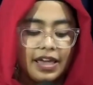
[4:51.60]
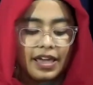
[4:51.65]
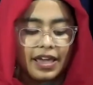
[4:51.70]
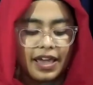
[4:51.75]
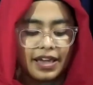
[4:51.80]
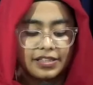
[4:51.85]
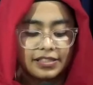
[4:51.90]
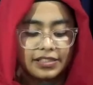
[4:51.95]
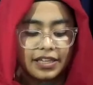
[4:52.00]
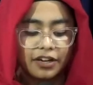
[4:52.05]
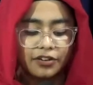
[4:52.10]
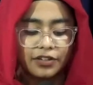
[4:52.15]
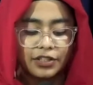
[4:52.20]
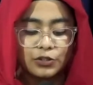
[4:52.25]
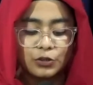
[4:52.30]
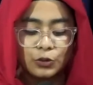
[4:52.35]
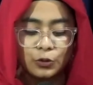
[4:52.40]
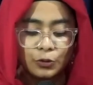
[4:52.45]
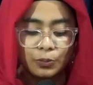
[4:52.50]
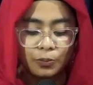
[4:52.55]
As there
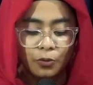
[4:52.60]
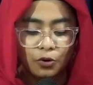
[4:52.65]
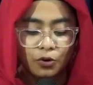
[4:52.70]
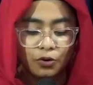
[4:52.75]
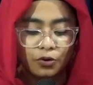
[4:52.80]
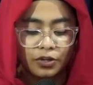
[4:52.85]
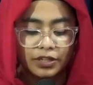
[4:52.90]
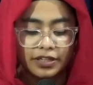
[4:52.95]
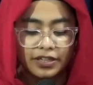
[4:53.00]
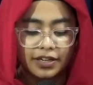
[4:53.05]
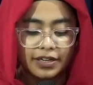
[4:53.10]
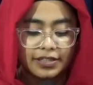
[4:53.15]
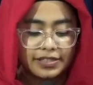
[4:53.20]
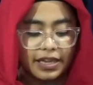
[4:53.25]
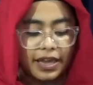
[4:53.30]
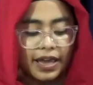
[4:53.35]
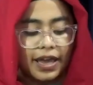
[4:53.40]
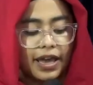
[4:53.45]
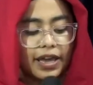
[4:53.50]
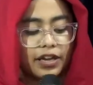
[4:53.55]
is 2 more years
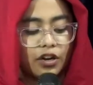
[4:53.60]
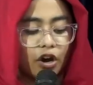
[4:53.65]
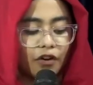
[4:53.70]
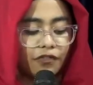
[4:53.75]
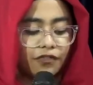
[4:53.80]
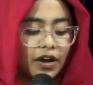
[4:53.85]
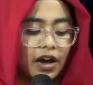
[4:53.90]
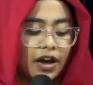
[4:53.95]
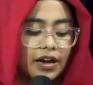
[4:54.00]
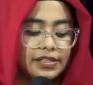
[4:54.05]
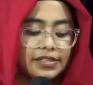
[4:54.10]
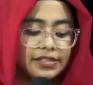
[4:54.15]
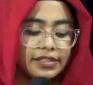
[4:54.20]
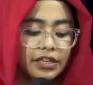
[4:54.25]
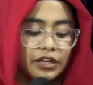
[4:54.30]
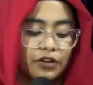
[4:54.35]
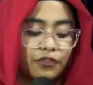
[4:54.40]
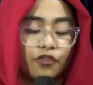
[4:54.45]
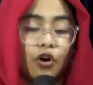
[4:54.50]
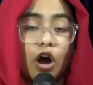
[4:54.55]
ahead of us
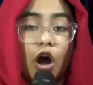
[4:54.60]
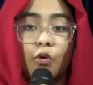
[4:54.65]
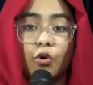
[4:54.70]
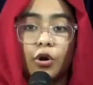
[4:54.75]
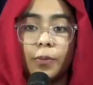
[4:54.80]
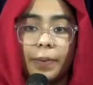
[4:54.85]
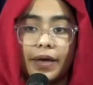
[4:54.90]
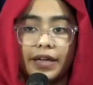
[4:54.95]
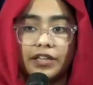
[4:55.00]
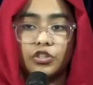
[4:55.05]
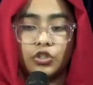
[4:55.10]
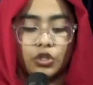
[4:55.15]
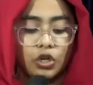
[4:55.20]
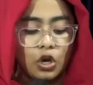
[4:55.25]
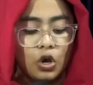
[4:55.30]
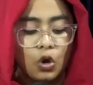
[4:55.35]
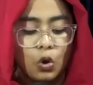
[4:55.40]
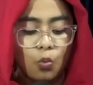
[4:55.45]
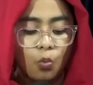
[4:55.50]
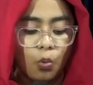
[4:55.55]
here for our batch,
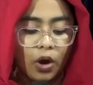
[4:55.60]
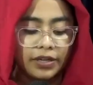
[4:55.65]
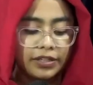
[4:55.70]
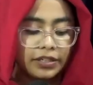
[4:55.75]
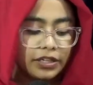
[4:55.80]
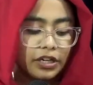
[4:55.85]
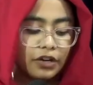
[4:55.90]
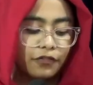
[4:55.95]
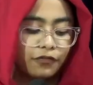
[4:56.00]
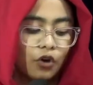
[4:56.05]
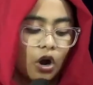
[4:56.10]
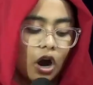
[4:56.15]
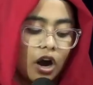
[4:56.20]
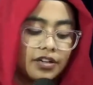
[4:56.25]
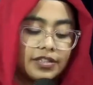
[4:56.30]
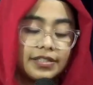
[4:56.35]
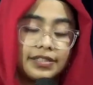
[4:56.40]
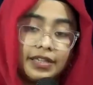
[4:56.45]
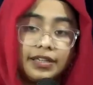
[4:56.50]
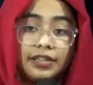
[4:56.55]
1 year for
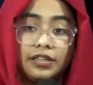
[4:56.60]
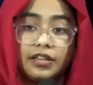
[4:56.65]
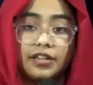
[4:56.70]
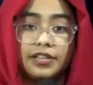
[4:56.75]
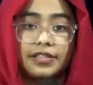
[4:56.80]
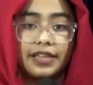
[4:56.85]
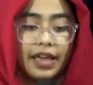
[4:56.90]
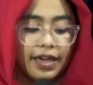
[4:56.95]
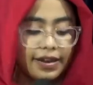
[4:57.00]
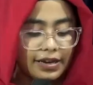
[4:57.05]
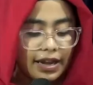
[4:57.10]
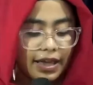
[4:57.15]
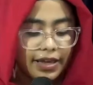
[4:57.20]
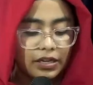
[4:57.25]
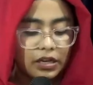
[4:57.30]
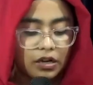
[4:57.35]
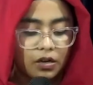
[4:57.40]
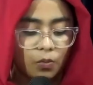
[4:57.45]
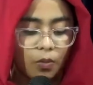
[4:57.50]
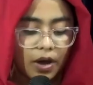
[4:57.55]
our seniors and
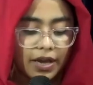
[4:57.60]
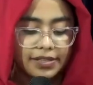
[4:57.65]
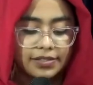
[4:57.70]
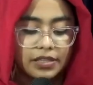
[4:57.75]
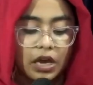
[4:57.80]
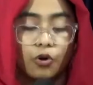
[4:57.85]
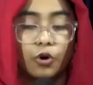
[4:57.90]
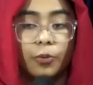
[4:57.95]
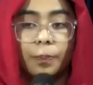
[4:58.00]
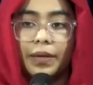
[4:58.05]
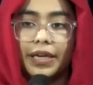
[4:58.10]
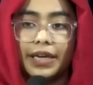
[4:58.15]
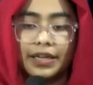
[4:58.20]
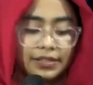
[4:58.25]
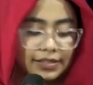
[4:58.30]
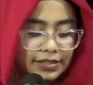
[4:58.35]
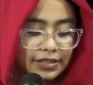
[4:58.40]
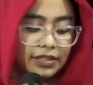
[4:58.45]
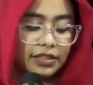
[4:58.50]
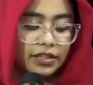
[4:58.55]
likewise our
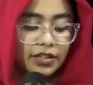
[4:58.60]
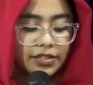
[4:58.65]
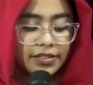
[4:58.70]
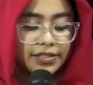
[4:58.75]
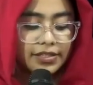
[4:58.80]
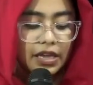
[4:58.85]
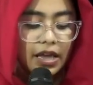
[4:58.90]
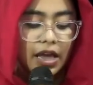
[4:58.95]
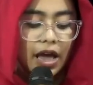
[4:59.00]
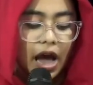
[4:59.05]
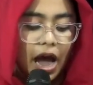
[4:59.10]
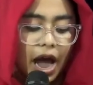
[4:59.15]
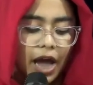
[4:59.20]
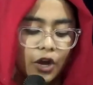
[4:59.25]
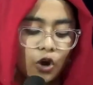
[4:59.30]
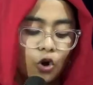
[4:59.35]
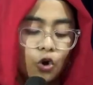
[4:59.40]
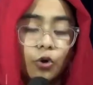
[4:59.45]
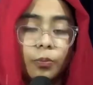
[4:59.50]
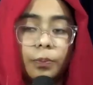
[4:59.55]
B.Ed. seniors.
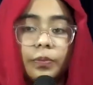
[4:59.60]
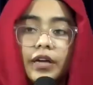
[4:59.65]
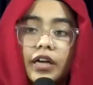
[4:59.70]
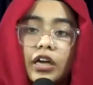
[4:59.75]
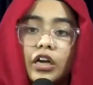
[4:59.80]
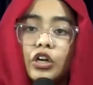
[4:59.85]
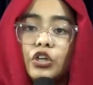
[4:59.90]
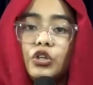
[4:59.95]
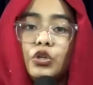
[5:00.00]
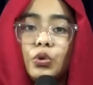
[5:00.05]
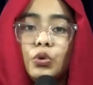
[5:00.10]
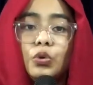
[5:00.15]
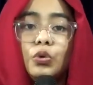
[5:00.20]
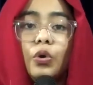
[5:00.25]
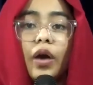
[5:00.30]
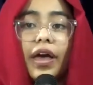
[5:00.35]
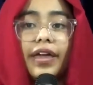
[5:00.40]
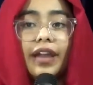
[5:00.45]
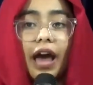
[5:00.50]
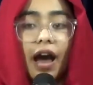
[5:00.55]
I hope
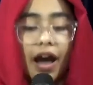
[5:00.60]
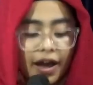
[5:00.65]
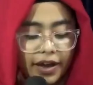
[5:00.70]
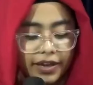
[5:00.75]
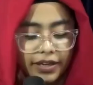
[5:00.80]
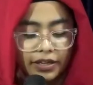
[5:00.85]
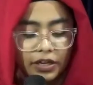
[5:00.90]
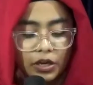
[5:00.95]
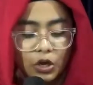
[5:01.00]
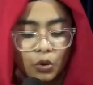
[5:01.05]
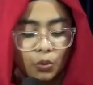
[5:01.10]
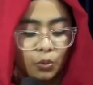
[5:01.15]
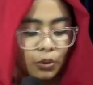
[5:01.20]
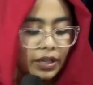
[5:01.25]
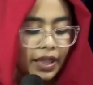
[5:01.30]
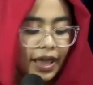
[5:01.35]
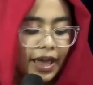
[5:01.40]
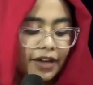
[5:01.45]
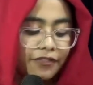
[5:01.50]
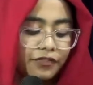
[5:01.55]
you and I
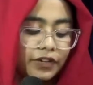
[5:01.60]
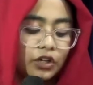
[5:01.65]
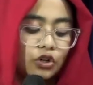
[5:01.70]
will have a